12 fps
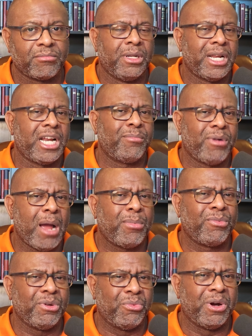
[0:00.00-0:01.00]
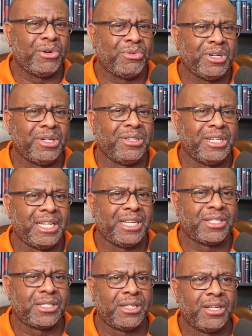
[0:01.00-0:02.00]
Now you're probably wondering
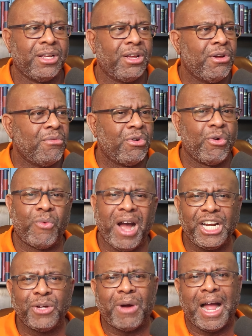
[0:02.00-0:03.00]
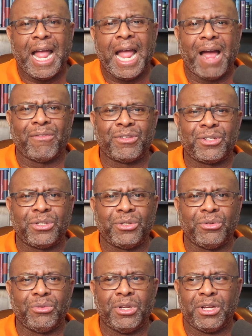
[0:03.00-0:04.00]
this, well, why do I have
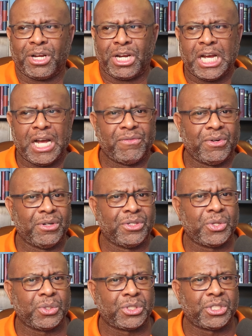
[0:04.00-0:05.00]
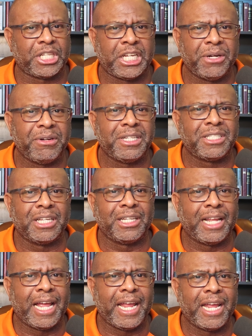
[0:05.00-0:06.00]
to cover Social Security's
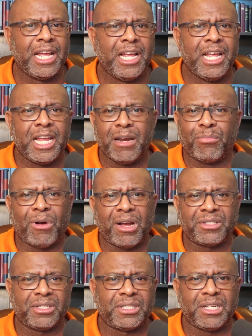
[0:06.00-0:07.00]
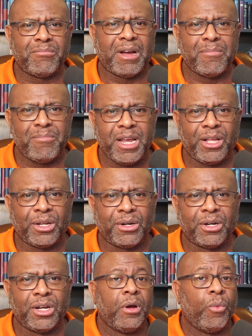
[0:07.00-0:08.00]
delay in processing my
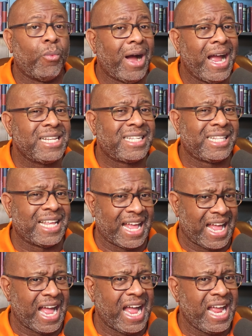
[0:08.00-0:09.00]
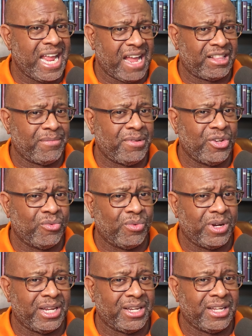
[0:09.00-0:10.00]
mailer? Why is it that I have to be the
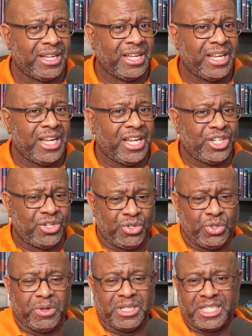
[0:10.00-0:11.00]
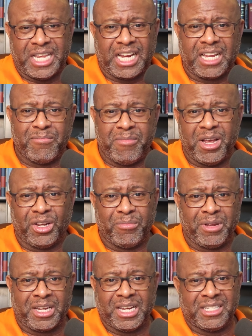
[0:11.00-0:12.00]
one to do a second mailer
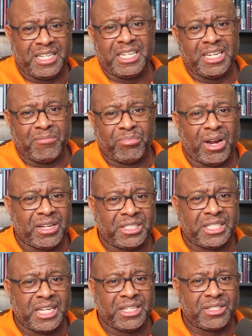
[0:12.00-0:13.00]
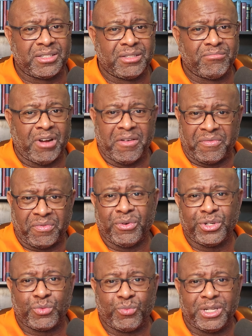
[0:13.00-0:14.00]
because they didn't process my
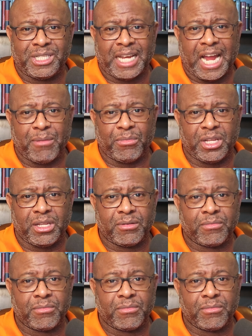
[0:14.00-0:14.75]
first one timely?